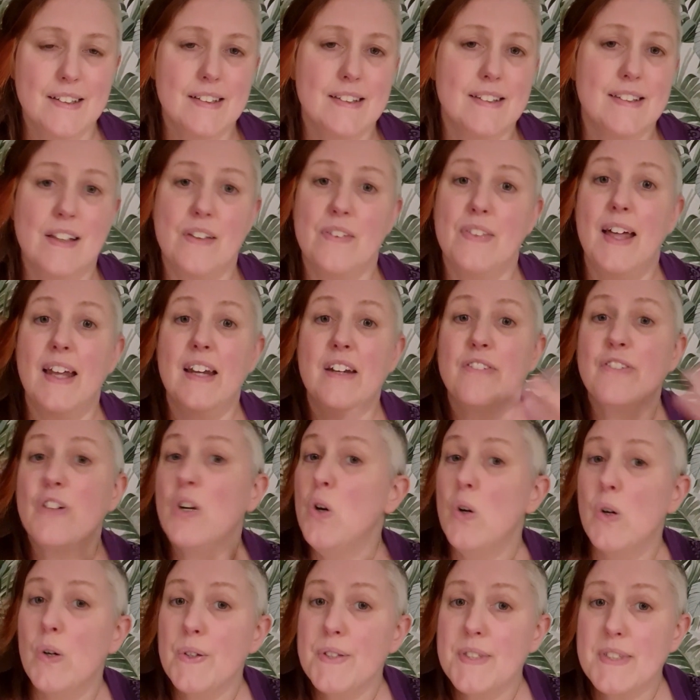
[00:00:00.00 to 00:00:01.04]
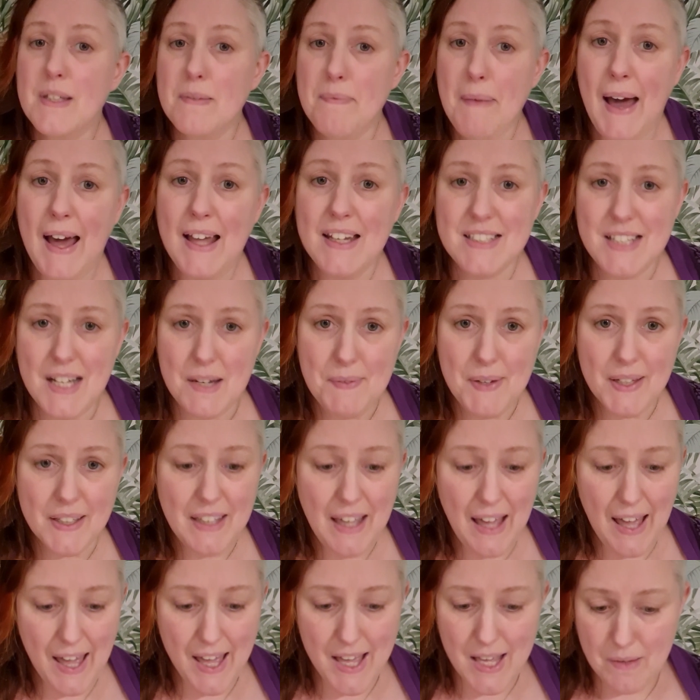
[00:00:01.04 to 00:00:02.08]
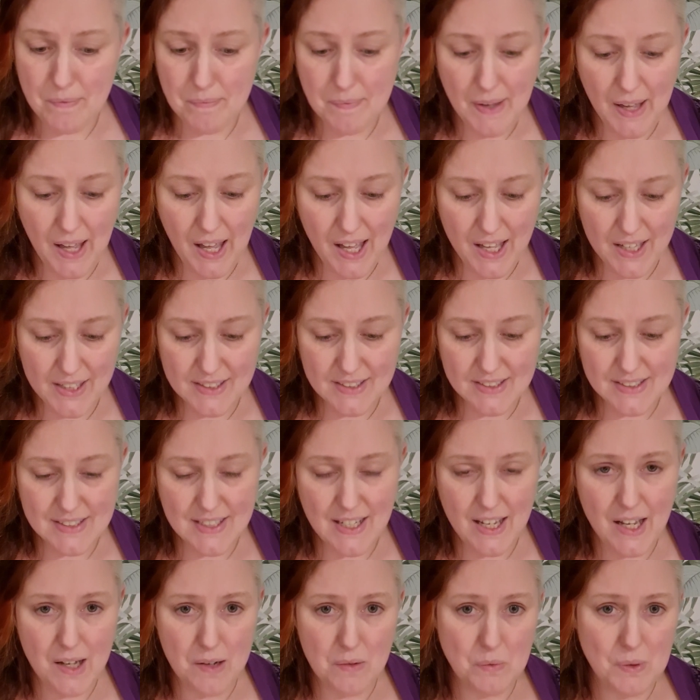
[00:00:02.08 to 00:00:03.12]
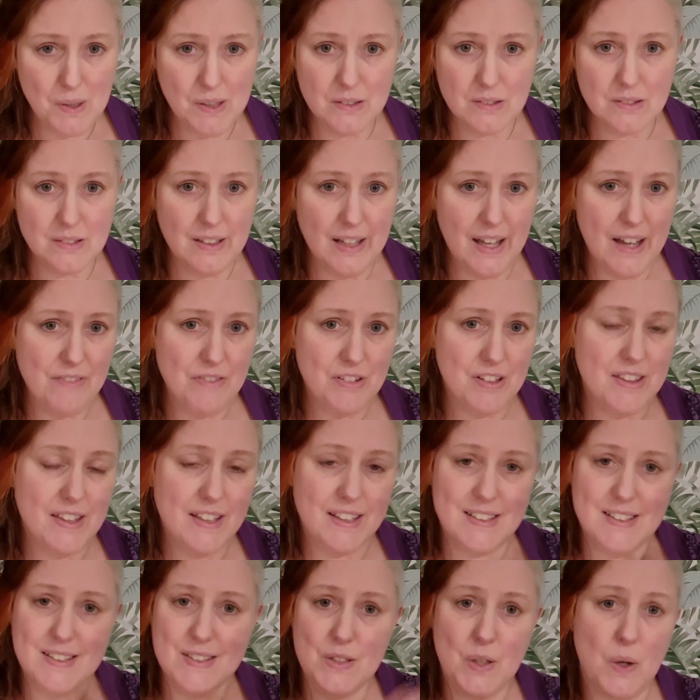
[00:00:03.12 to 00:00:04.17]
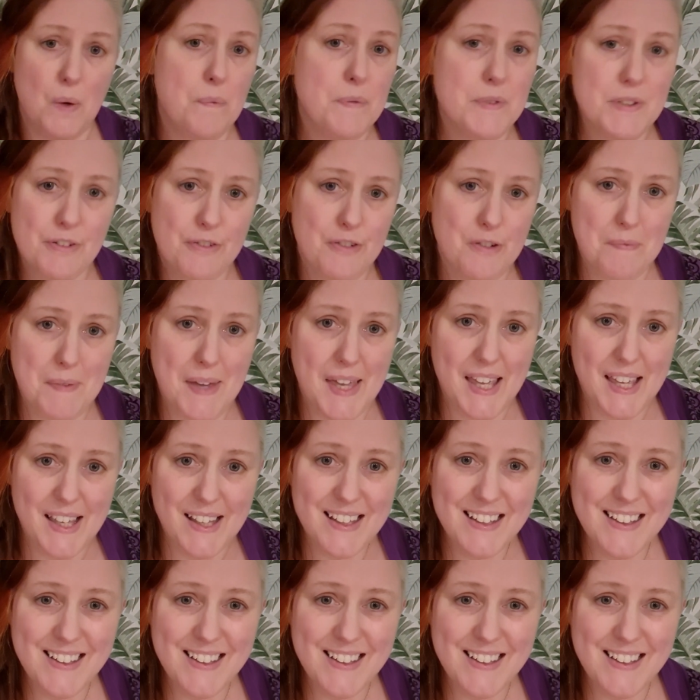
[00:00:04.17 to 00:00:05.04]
So then of course the pandemic came, and well, everything stopped for me.